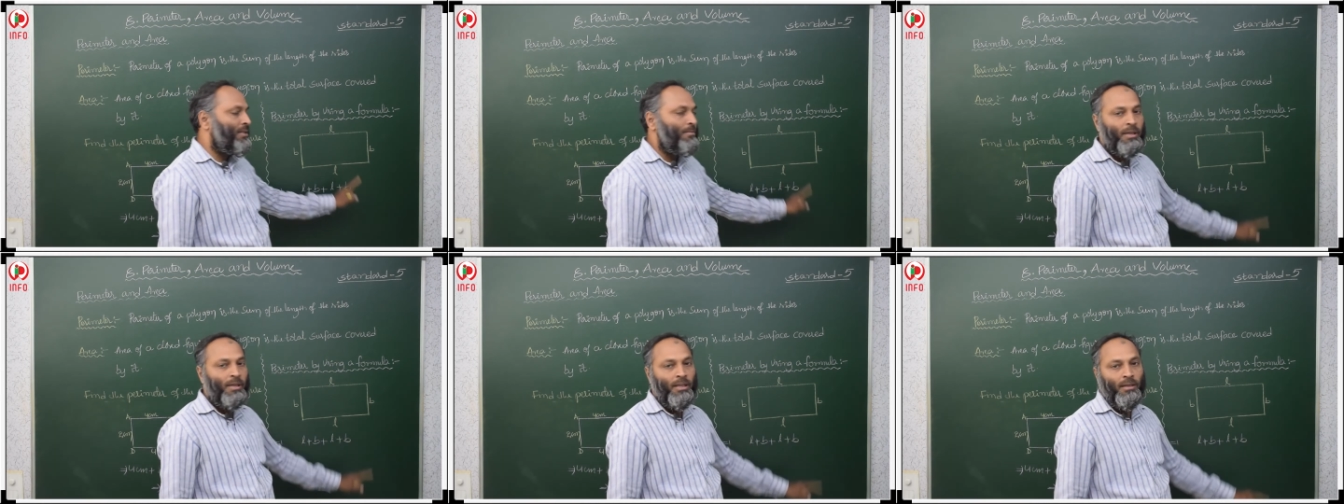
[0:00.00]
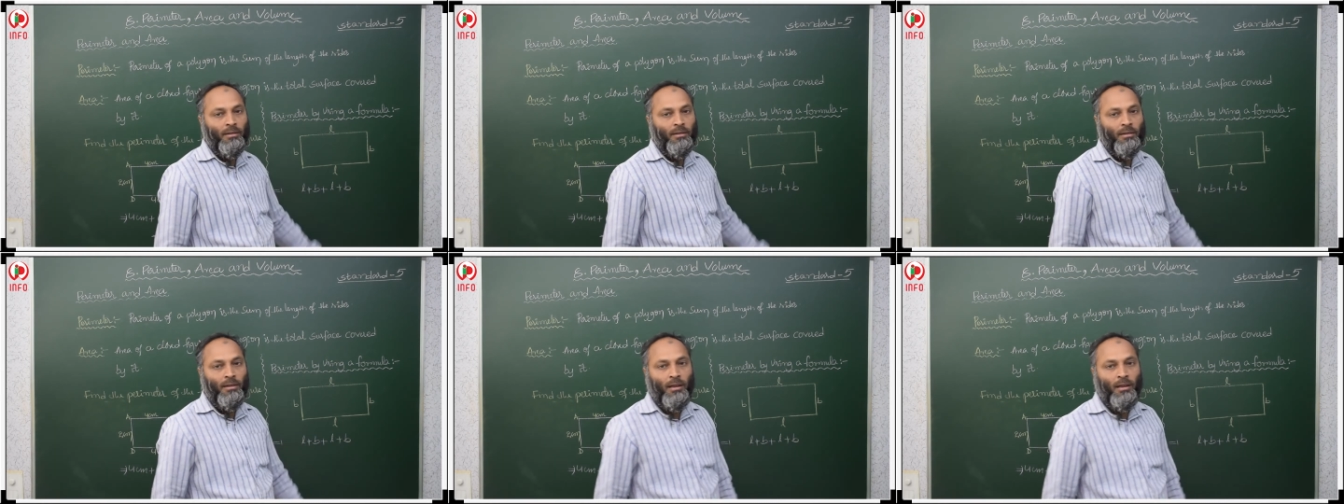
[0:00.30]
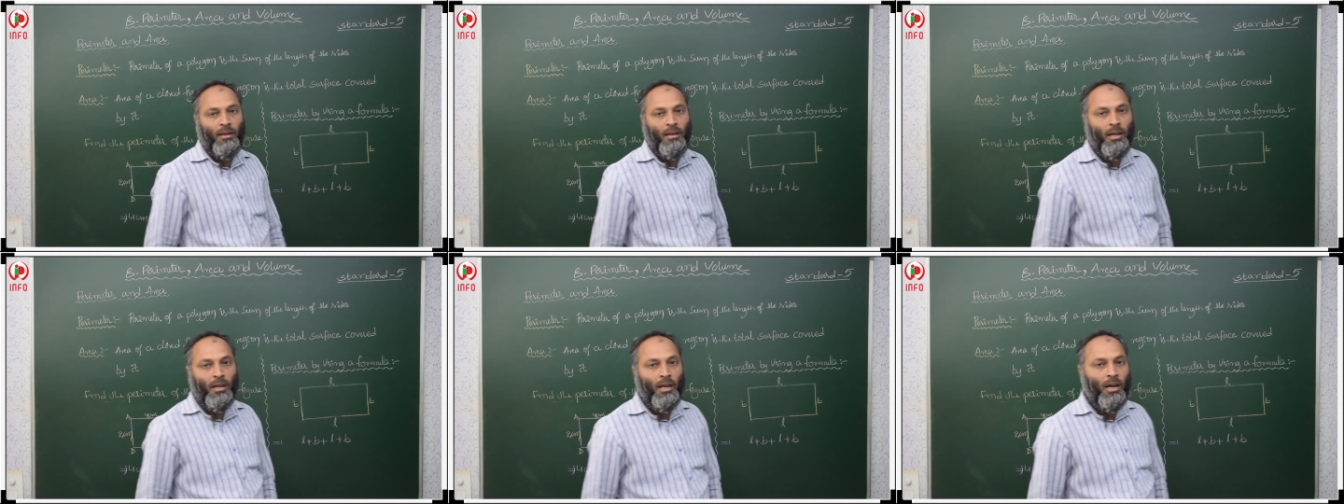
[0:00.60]
B.
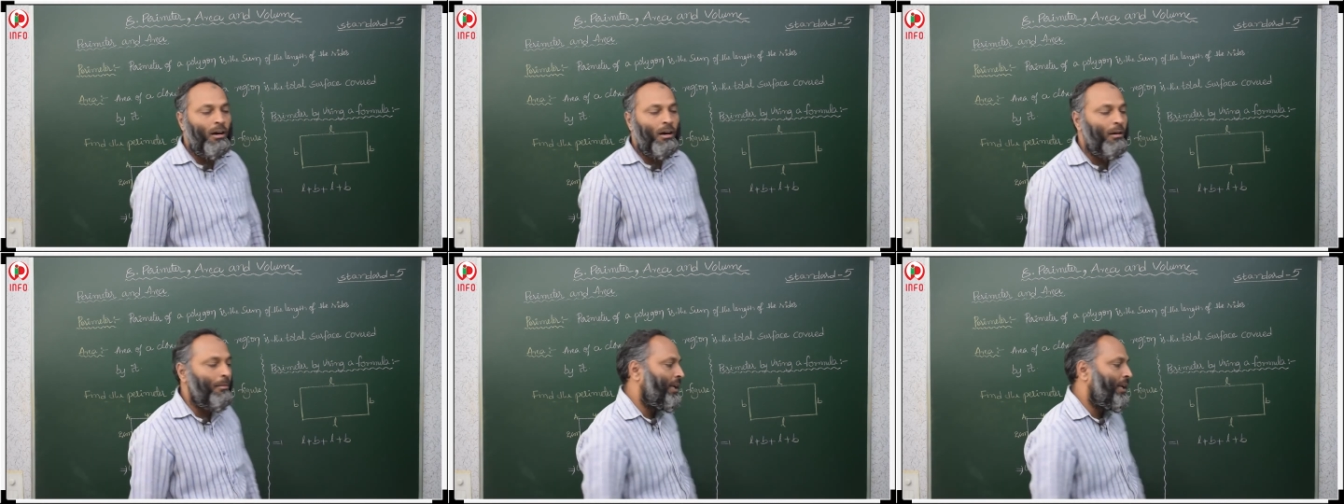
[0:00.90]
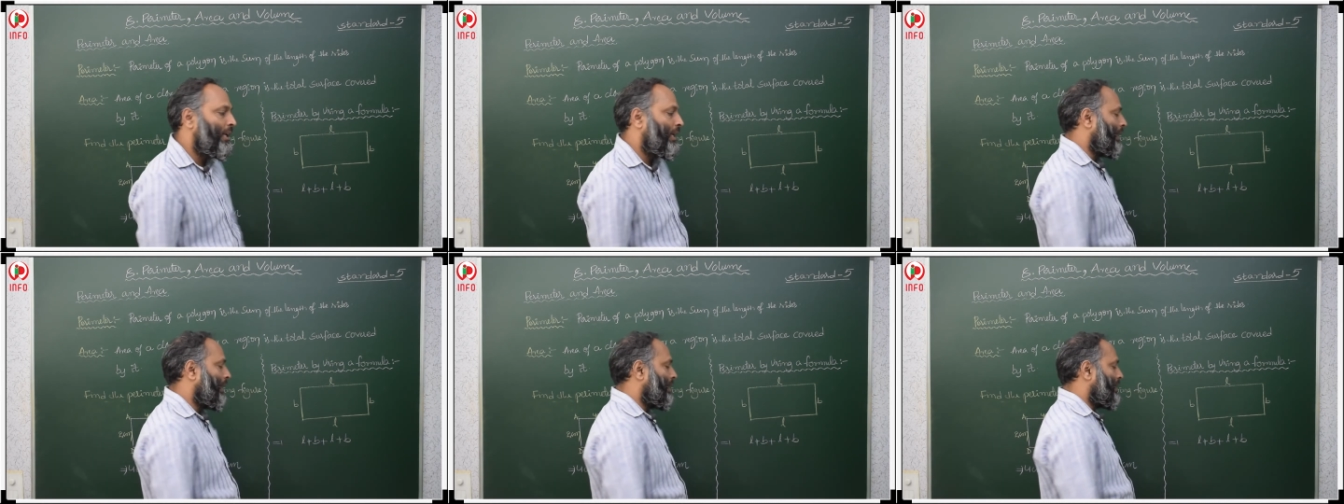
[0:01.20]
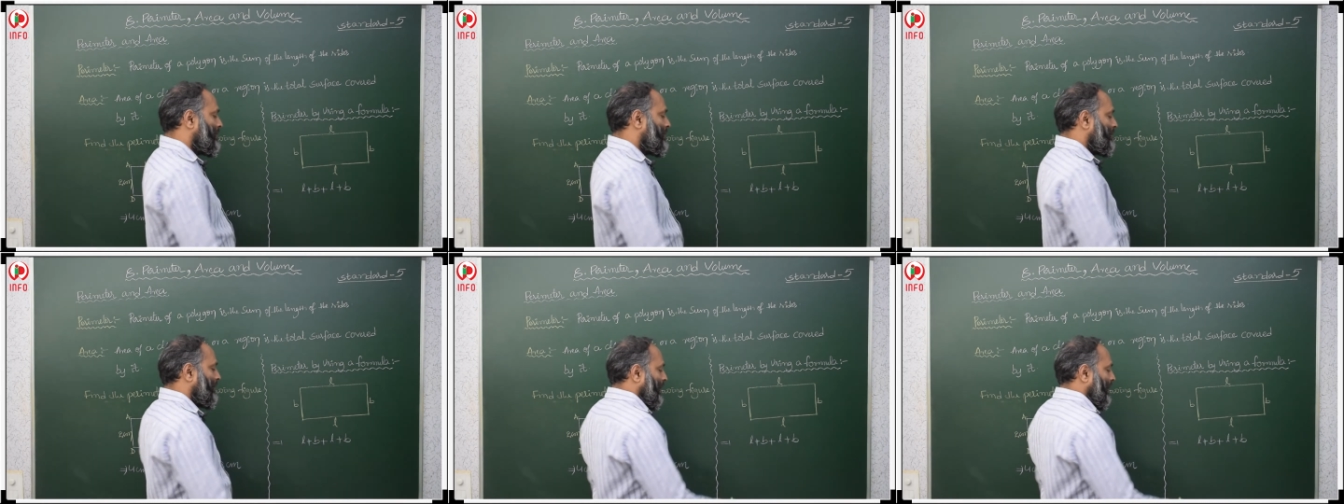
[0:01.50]
How many
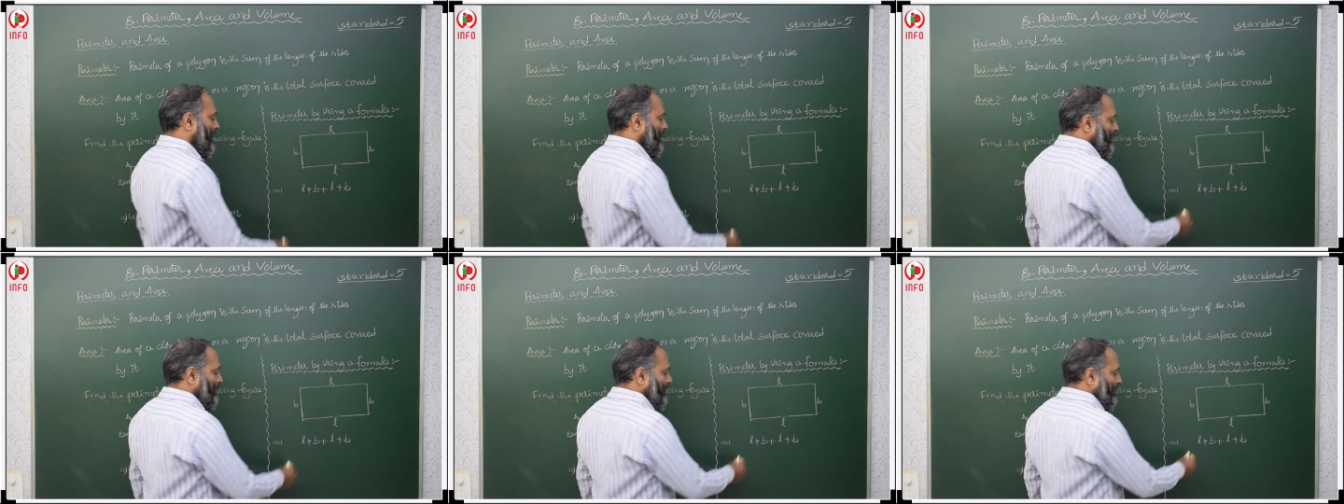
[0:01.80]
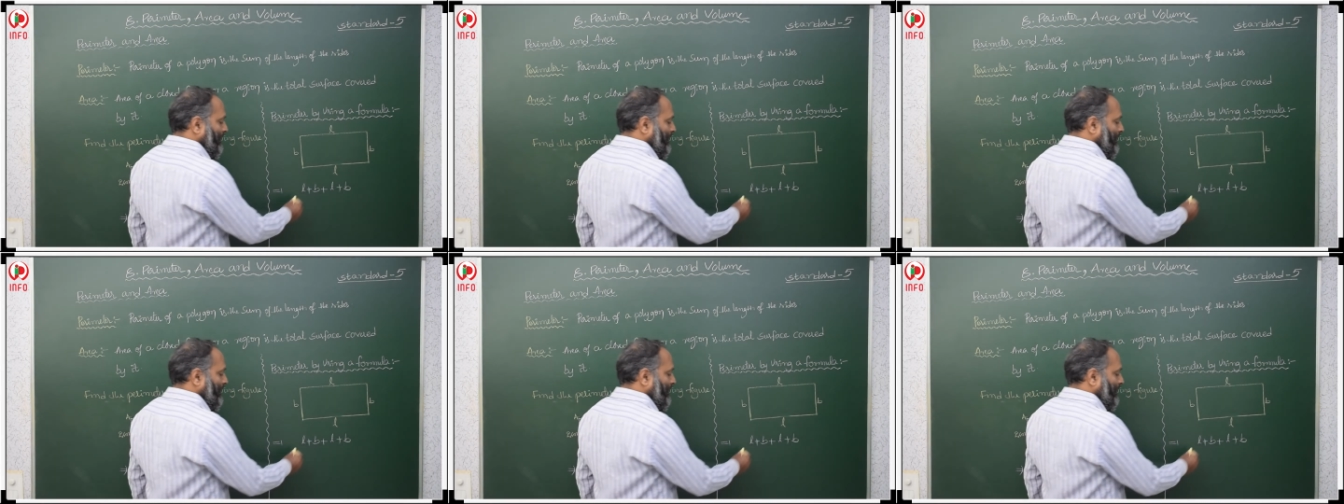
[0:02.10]
L's we have?